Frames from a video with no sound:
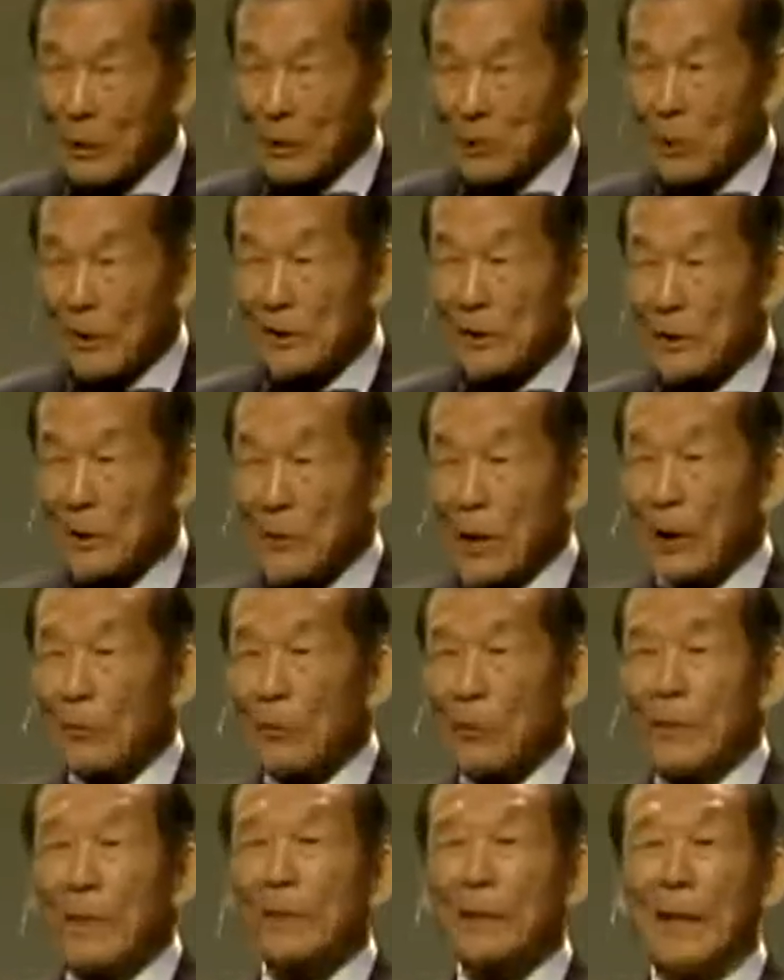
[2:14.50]
But once in a
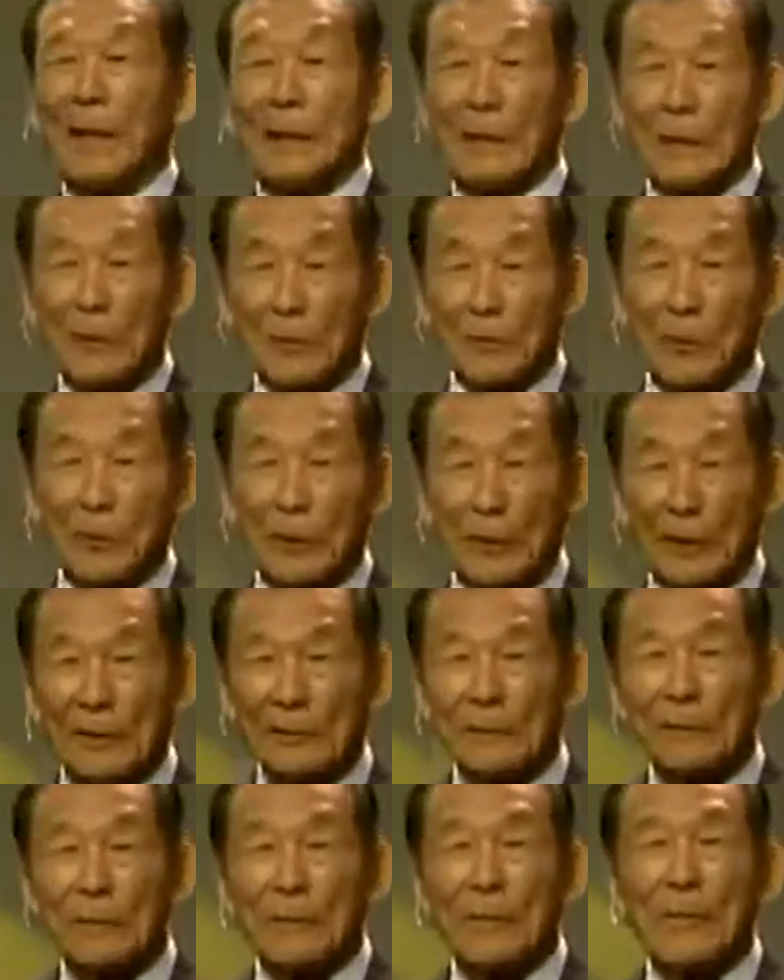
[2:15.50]
while, we did get lunch money.
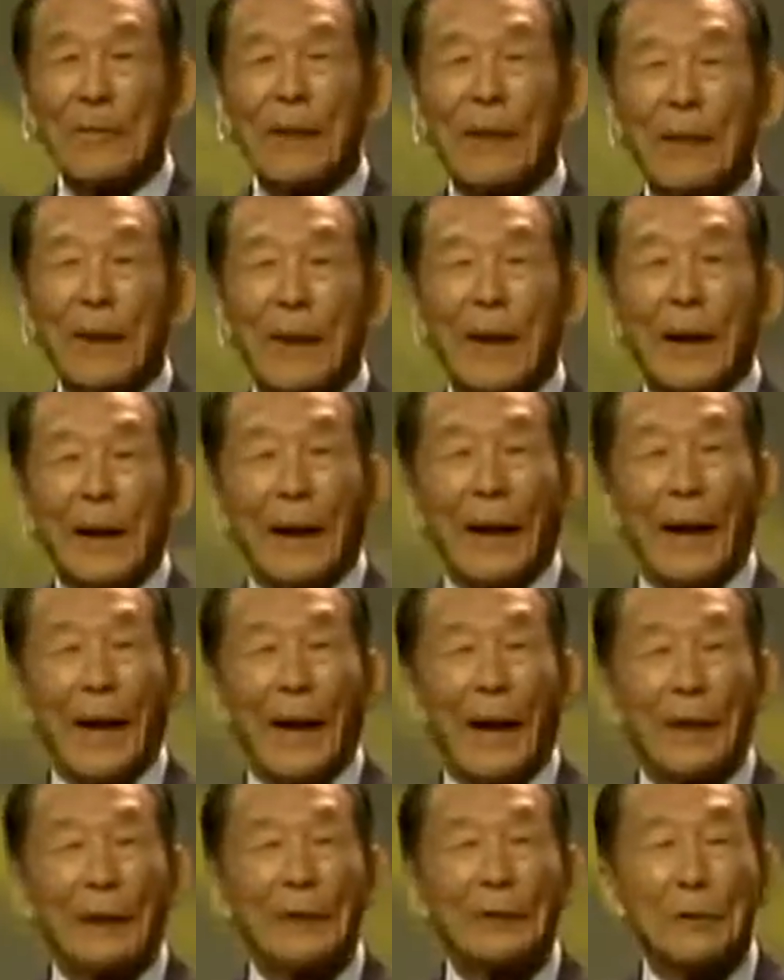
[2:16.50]

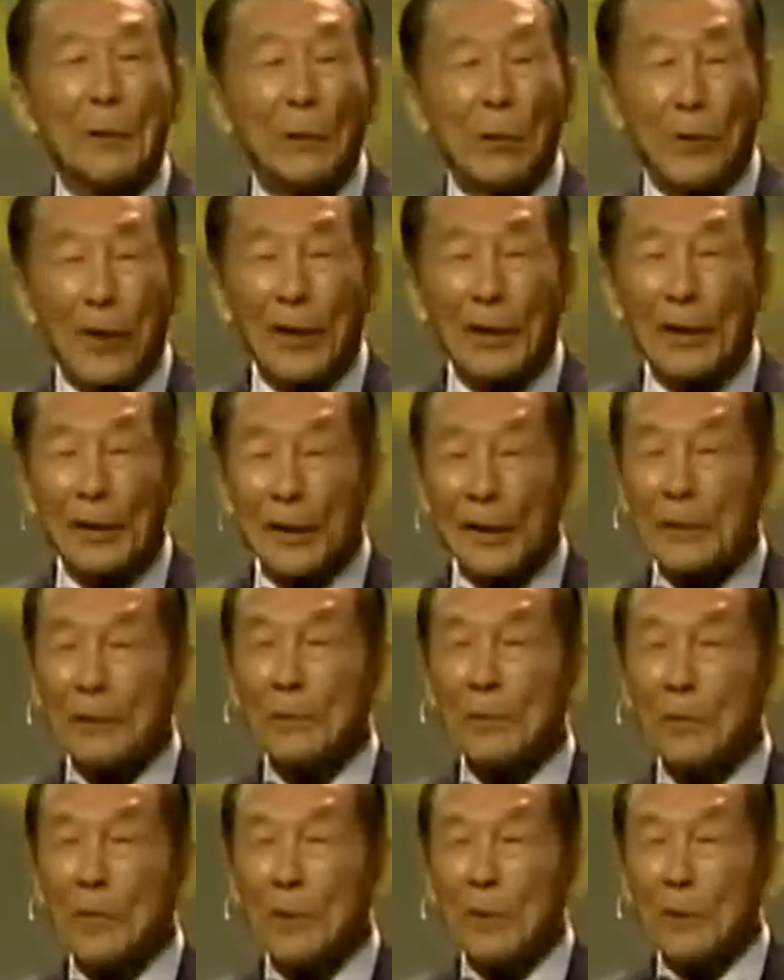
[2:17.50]
And rather
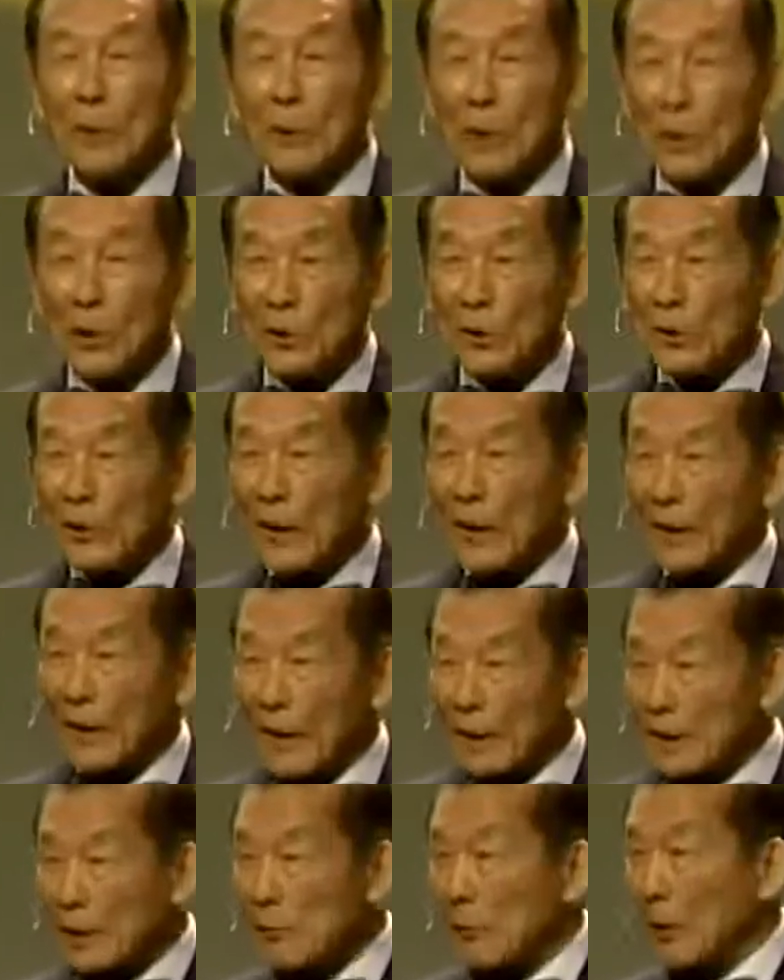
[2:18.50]
than using that
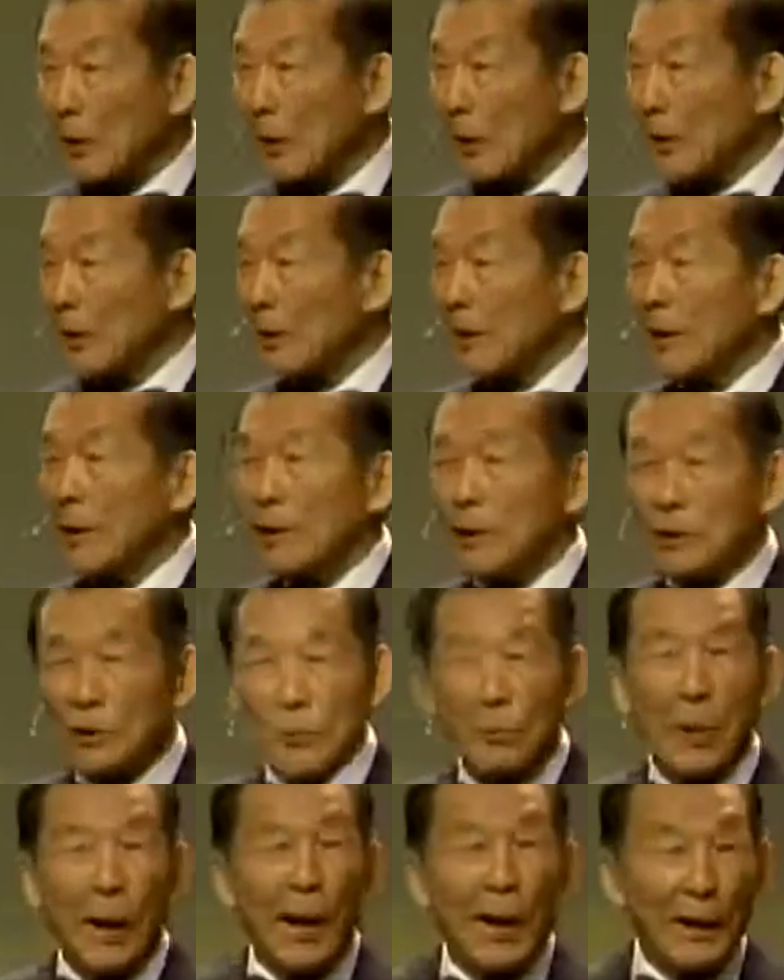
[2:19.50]
lunch money
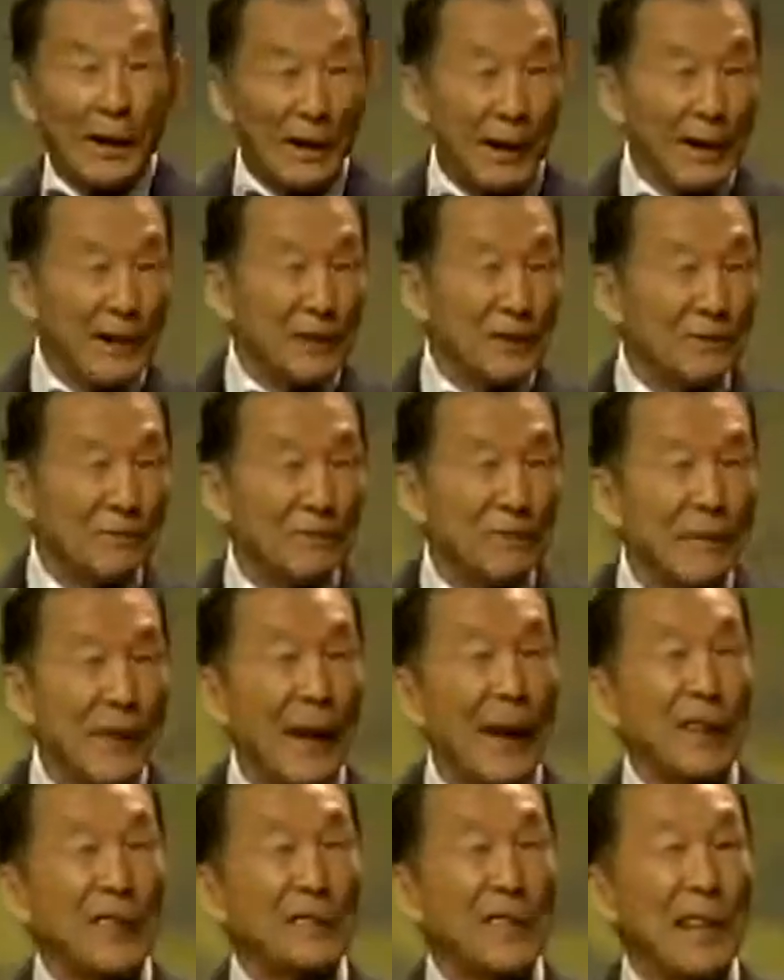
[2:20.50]
to buy lunch,
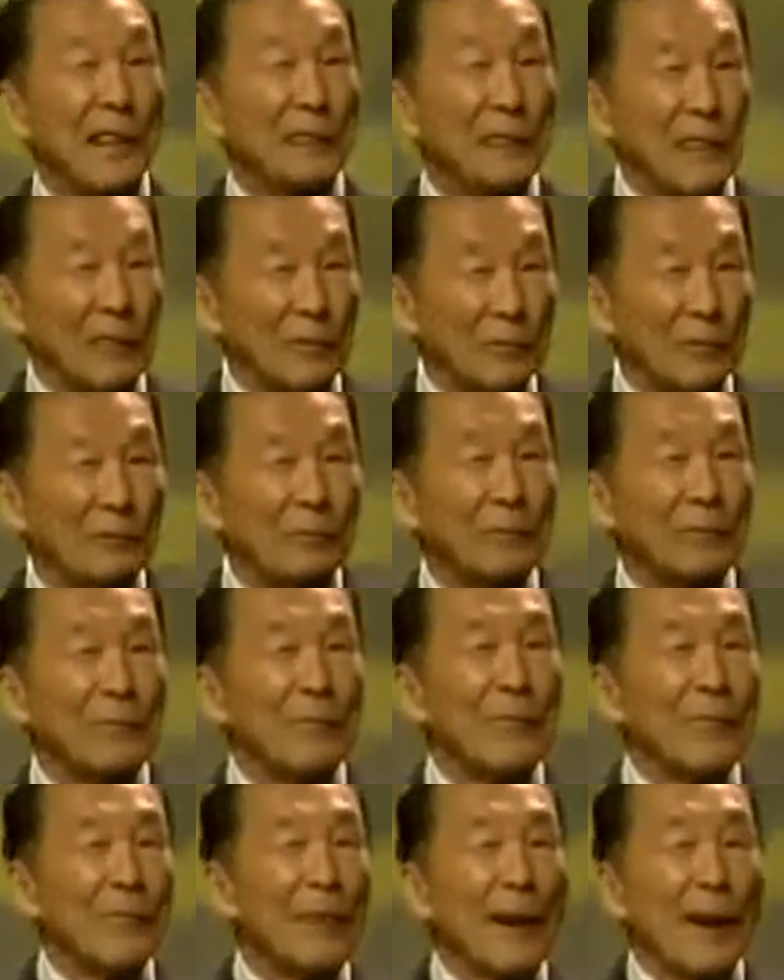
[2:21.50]
I saved it.
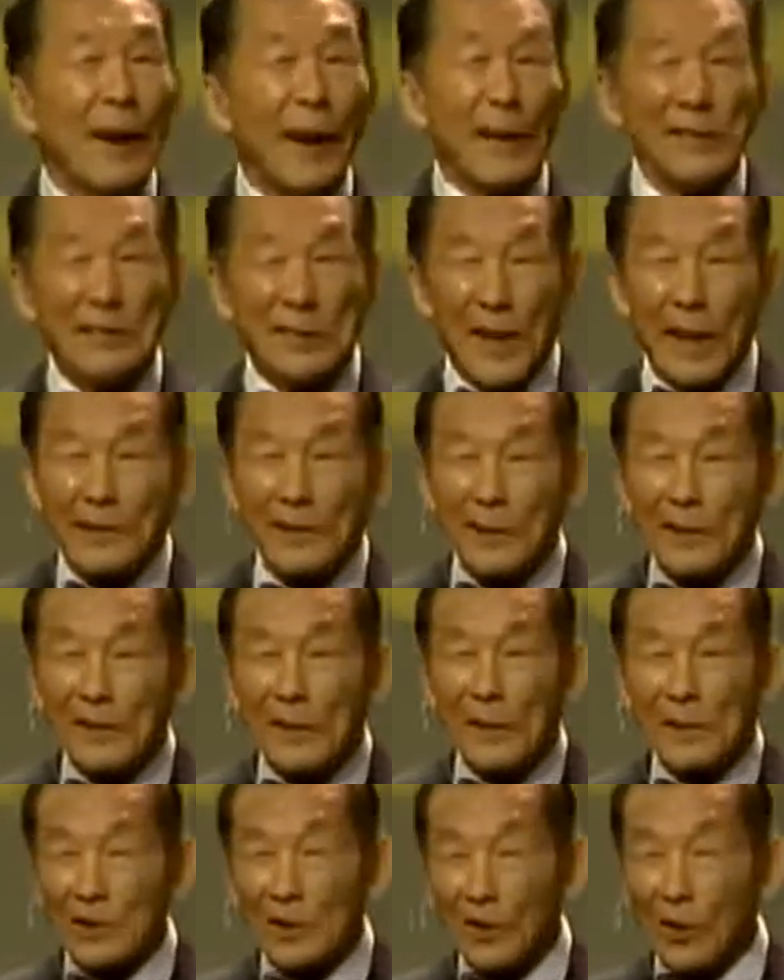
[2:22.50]
I saved it
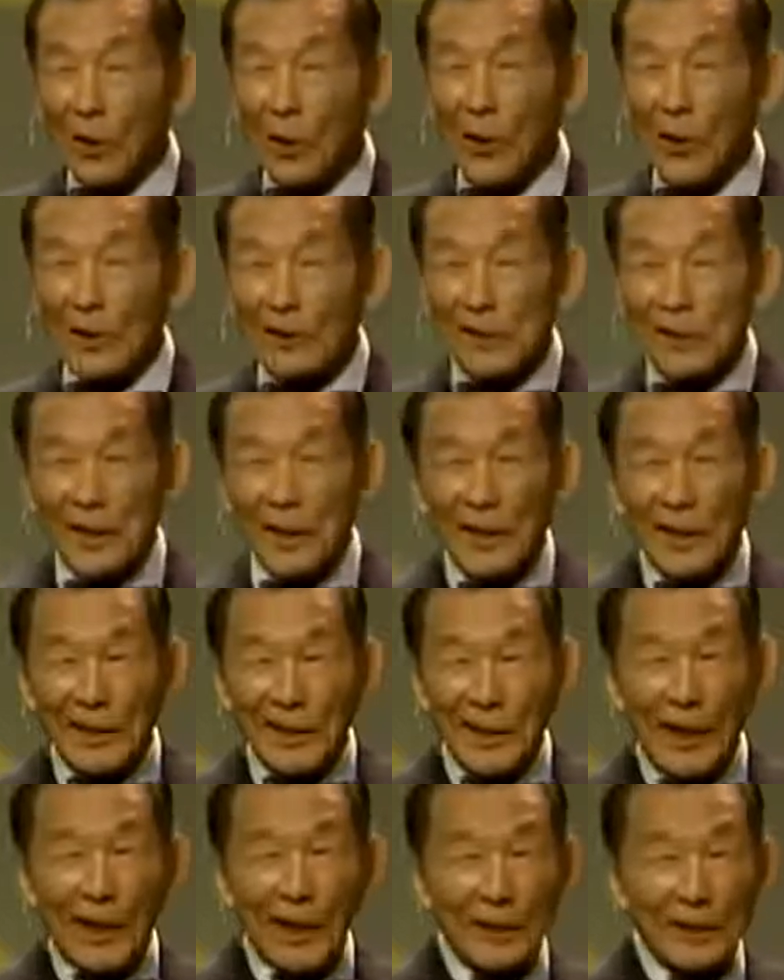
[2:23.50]
to go and see
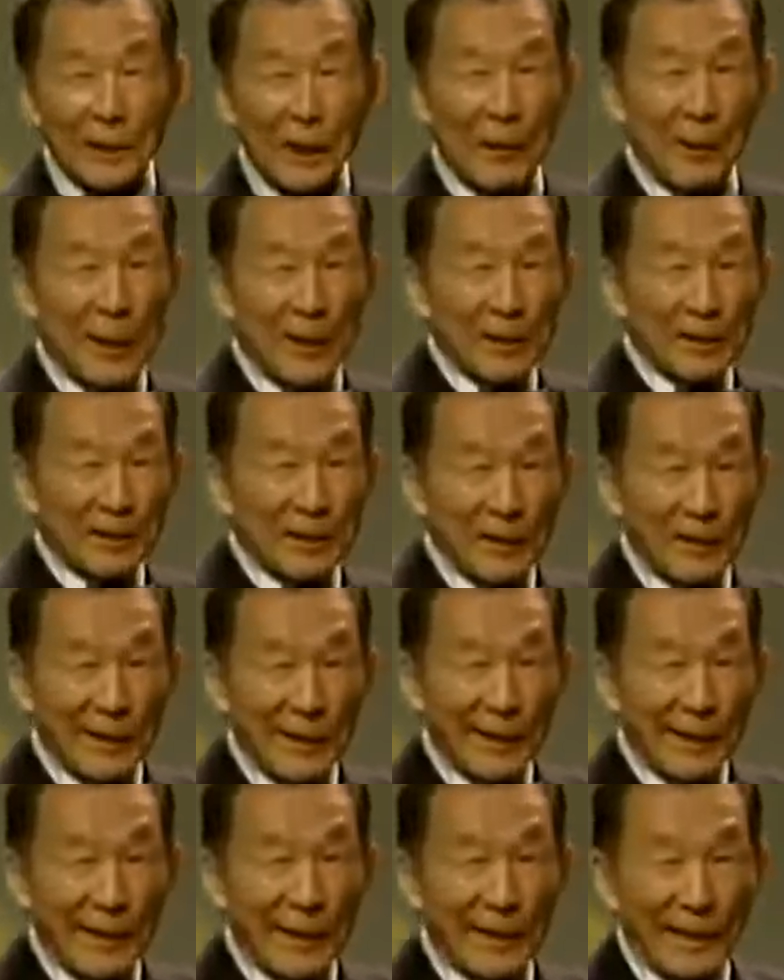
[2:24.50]
young Tom Edison
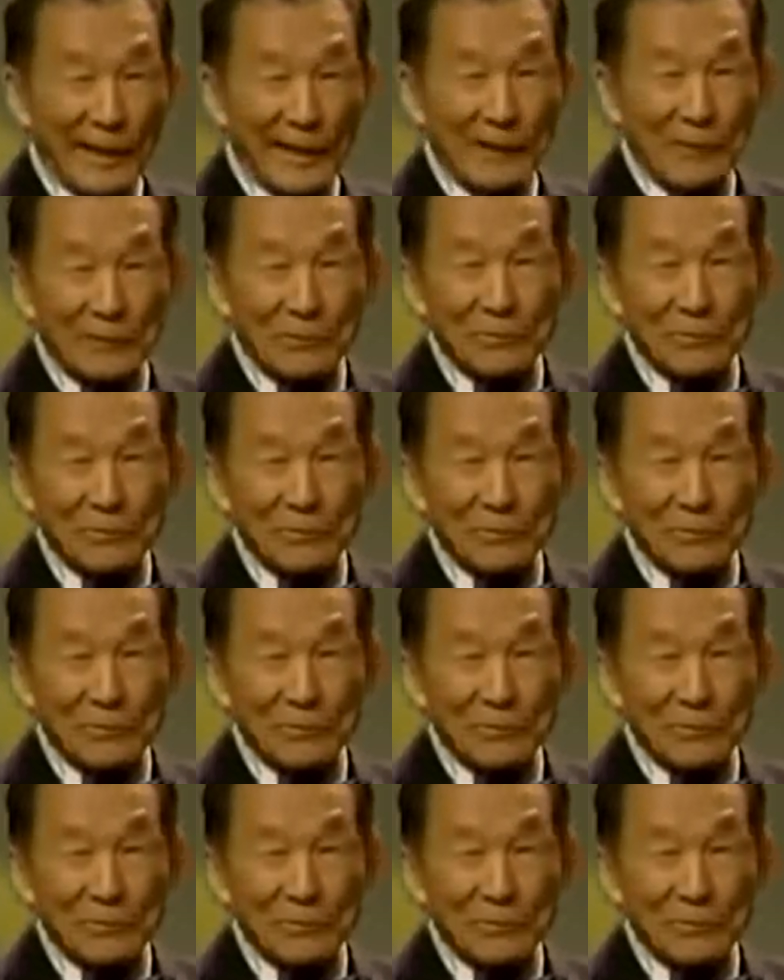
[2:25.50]
again.